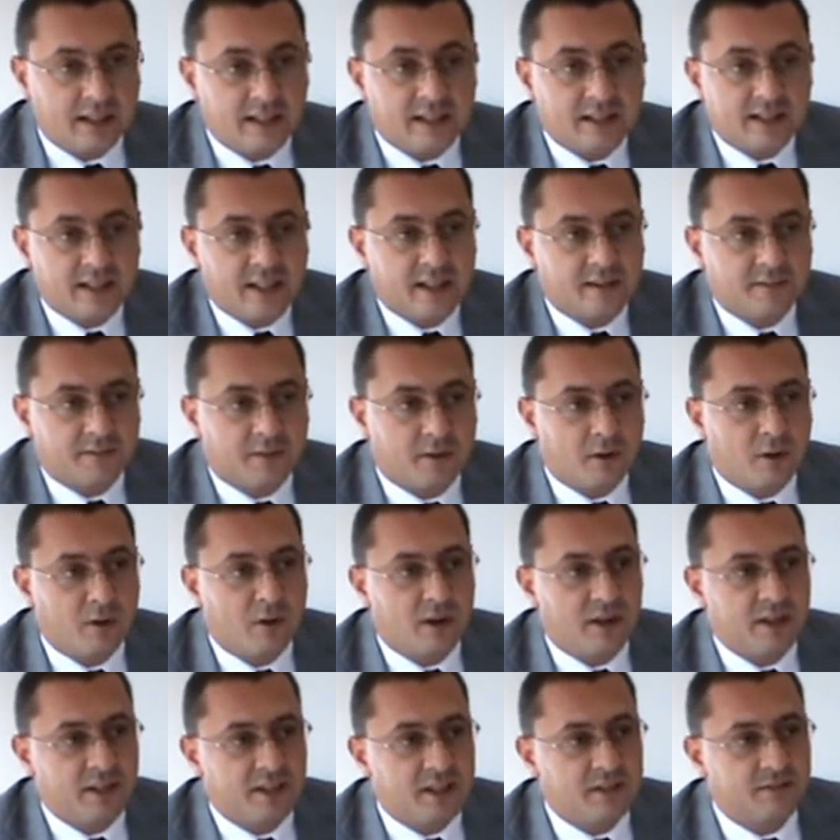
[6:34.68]
and
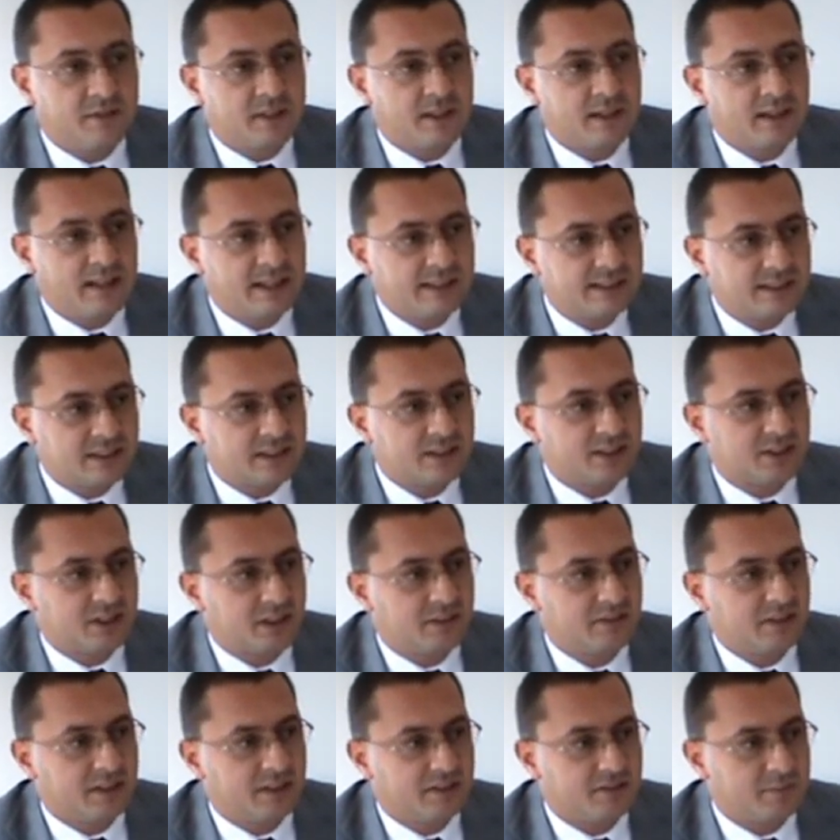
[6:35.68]
therefore an even less
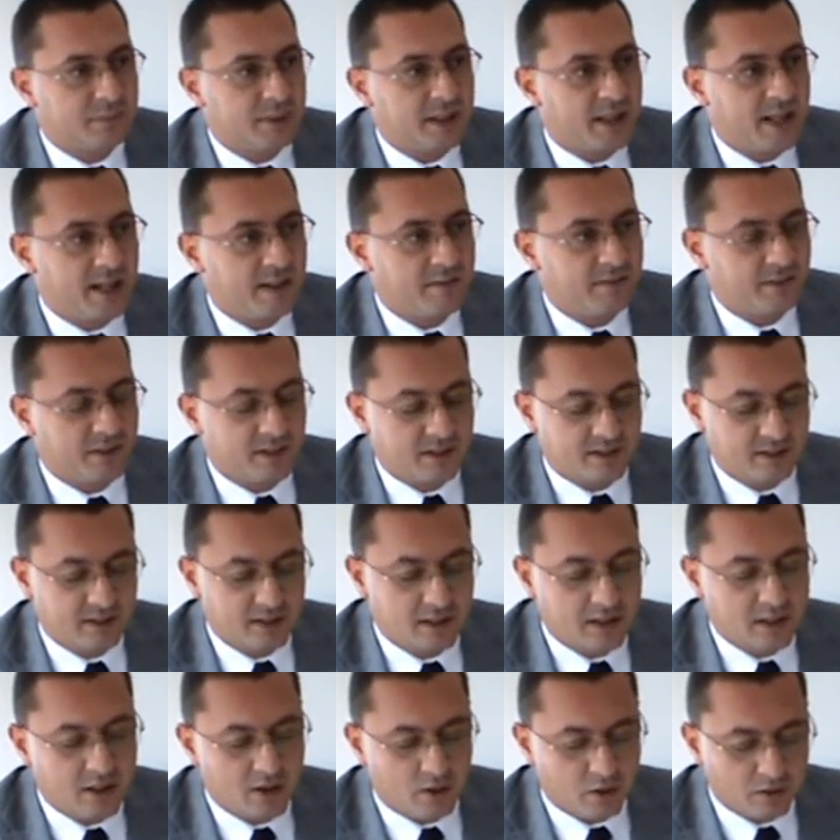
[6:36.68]
conservative behavior
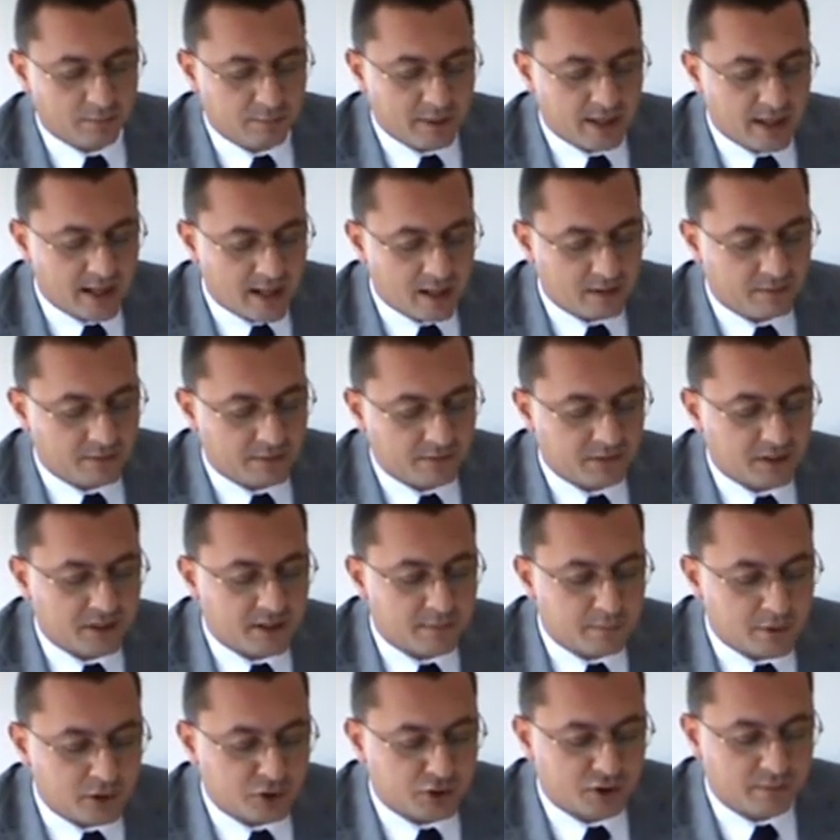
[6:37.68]
on behalf of the
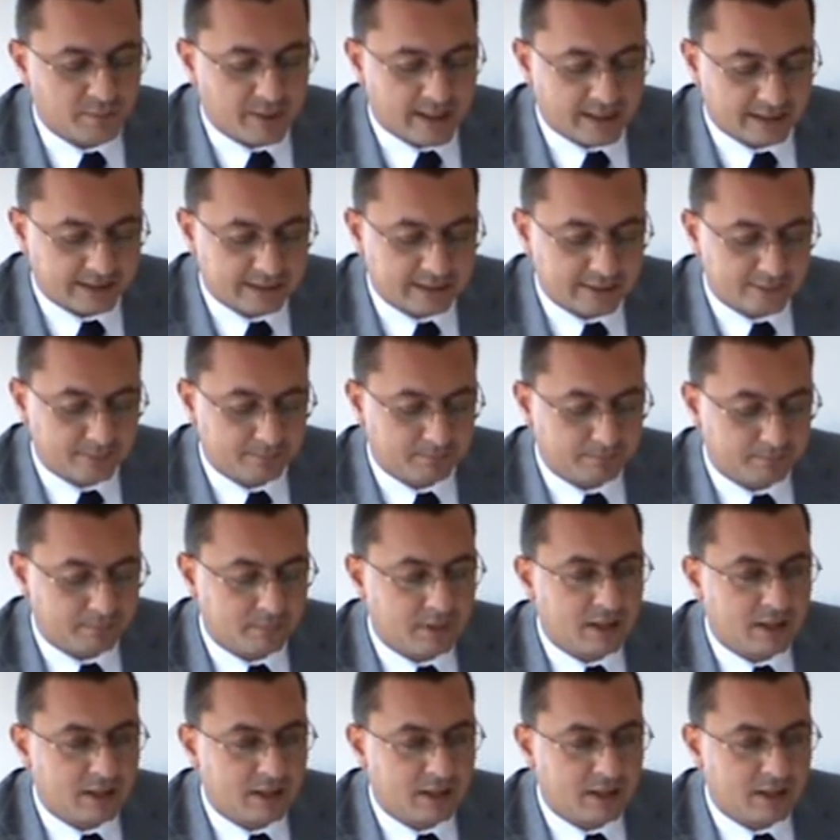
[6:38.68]
commercial banks.